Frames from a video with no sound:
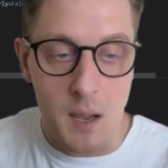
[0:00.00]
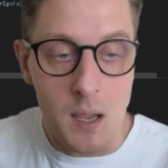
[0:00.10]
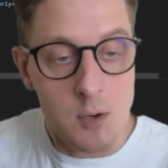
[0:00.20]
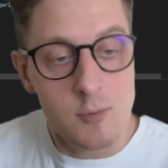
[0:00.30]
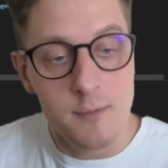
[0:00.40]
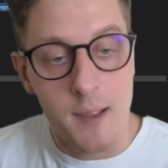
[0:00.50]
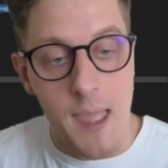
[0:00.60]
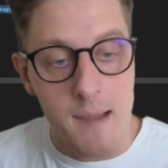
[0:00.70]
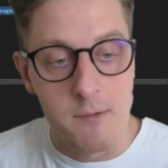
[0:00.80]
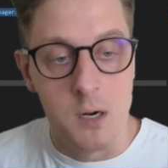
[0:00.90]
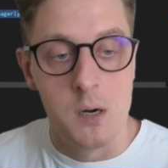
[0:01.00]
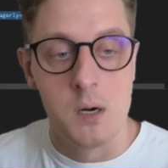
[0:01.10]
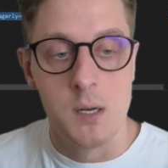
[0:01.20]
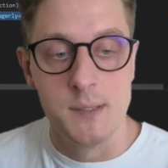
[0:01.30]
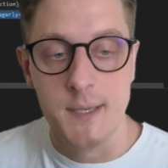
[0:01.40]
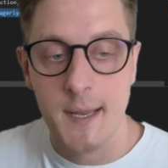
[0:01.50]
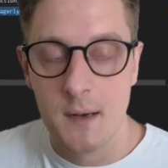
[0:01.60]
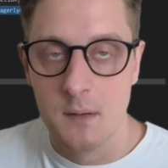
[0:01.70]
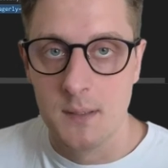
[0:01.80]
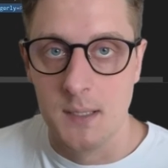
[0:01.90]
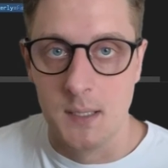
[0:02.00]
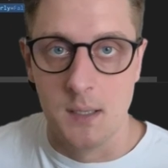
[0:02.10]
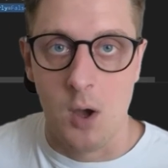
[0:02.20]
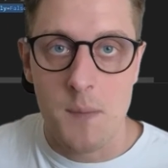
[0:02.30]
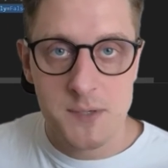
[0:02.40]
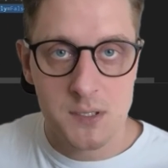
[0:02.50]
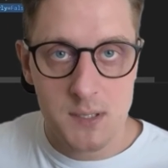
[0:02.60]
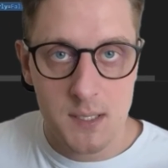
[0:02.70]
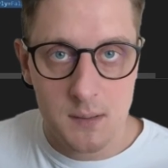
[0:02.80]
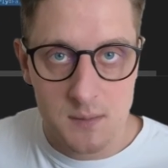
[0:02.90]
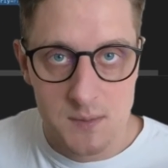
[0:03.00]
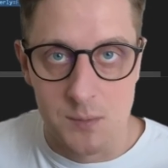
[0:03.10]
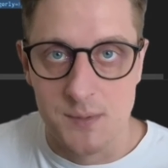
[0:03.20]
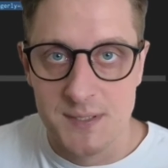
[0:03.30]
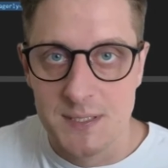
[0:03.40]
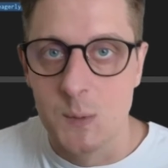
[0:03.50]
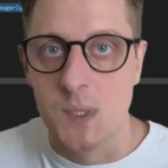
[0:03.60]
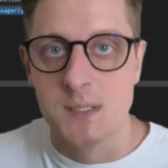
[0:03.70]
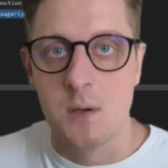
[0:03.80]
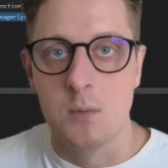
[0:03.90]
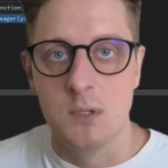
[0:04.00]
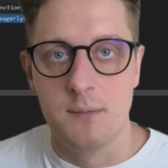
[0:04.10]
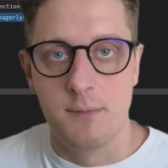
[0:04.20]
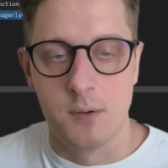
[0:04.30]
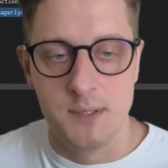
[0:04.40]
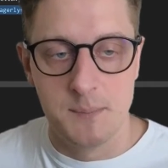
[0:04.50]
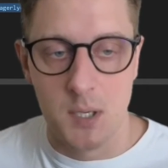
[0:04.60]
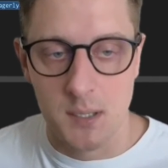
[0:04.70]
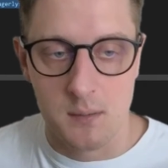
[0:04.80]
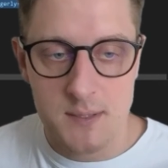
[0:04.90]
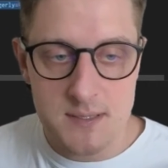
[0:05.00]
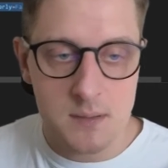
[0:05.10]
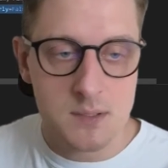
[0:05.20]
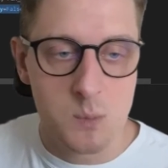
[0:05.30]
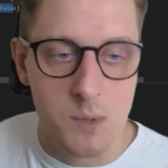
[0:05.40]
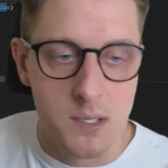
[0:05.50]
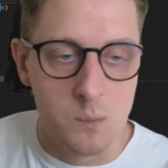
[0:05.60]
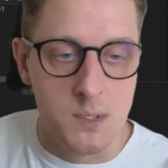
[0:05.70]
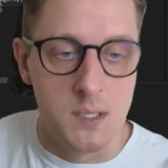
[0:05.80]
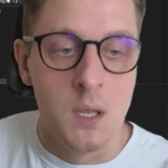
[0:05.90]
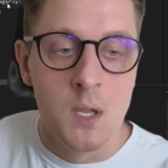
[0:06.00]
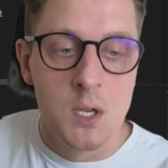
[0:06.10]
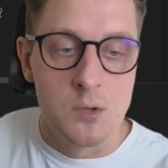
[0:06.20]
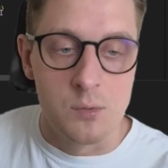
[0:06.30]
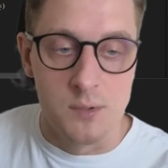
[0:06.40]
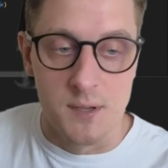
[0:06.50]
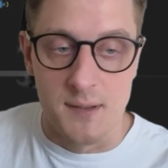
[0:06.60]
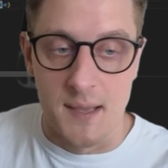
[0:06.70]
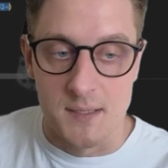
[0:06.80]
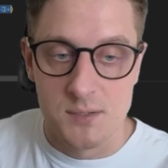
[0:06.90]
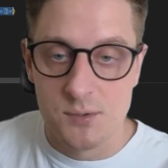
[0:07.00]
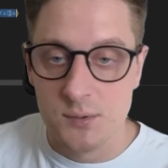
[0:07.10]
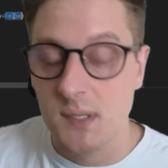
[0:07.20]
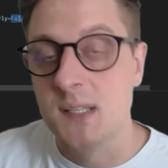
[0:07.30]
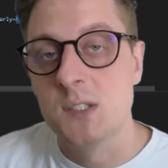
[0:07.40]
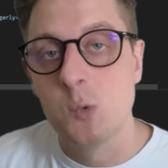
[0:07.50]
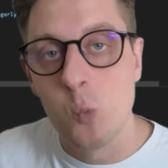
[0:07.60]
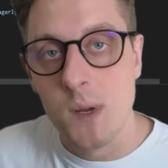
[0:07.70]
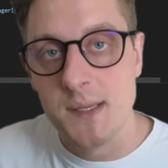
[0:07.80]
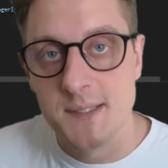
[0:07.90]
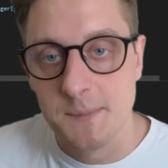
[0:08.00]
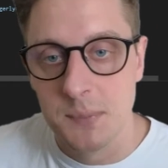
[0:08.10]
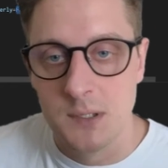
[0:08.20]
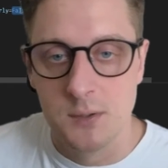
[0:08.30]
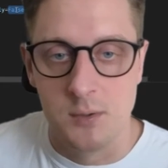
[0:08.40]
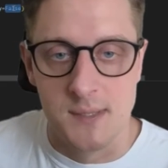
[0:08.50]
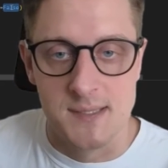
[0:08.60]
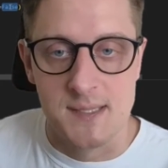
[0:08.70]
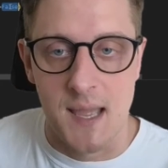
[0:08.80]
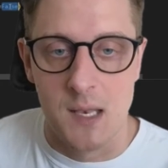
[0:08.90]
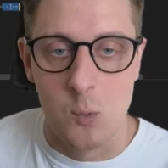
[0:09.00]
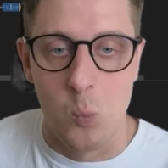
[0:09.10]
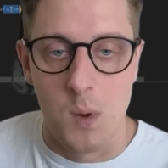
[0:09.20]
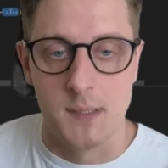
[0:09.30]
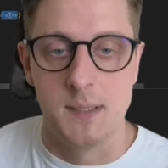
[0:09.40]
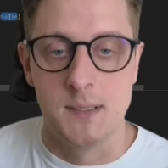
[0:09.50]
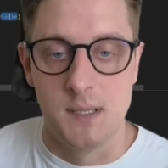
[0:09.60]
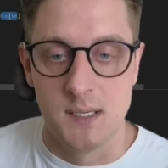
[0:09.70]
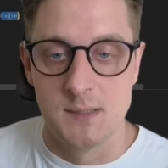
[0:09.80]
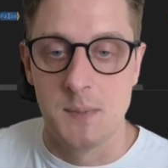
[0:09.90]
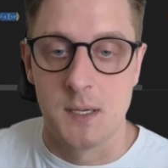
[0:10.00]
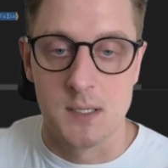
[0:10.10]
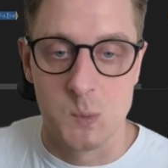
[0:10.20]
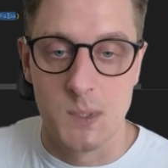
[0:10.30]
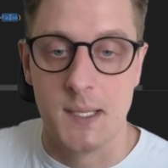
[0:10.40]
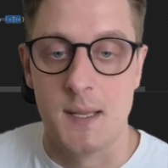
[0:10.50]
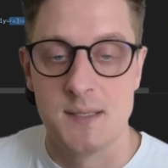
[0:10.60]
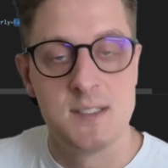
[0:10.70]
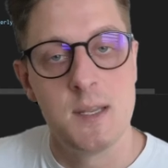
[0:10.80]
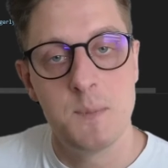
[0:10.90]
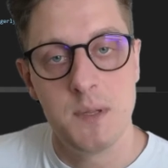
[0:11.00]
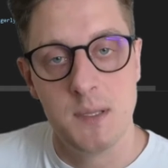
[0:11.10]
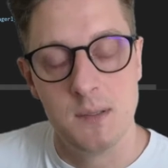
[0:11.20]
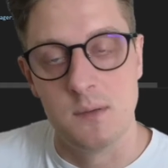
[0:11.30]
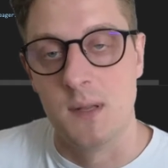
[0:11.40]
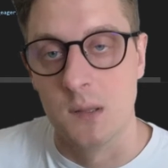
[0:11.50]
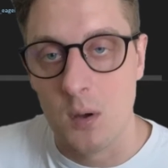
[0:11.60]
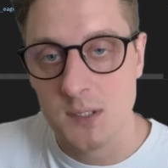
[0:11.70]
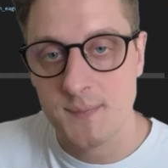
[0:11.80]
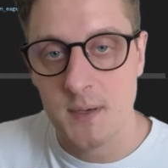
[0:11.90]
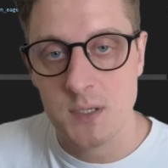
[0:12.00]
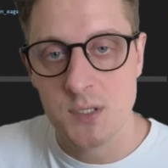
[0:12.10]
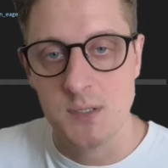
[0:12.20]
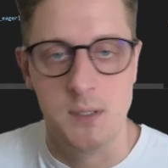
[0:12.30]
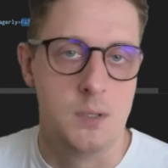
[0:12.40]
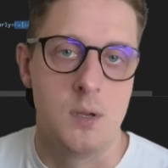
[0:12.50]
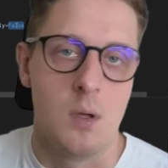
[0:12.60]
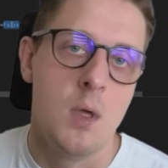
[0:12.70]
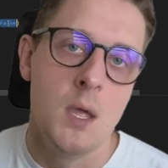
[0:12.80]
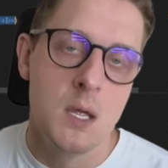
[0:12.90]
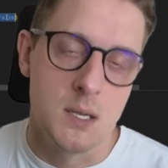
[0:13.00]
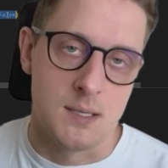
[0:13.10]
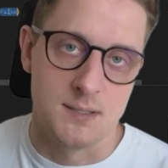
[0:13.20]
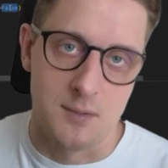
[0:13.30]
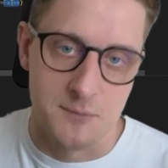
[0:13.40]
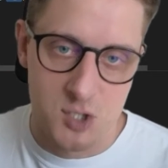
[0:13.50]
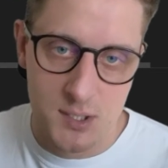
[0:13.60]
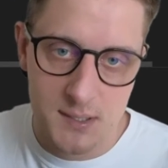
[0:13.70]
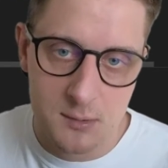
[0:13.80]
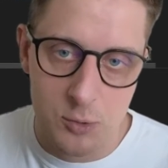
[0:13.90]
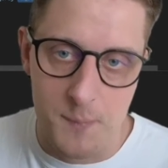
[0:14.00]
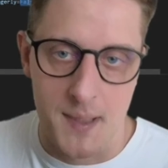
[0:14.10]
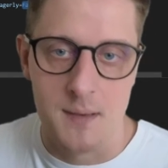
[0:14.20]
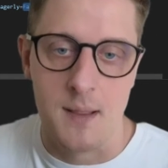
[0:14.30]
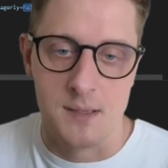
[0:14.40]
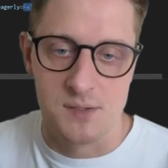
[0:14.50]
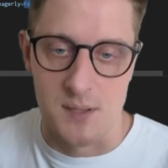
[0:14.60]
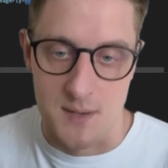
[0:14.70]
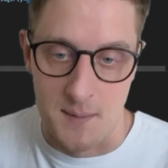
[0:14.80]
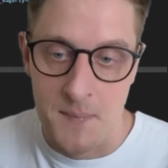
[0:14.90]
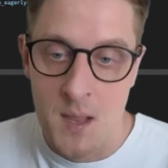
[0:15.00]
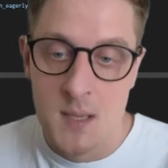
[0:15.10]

I have a run eagerly option here, so this was only for debugging reasons. When we turn it as true, it's way simple to understand what it does because we can step into the loss function, into custom training loop, and etc.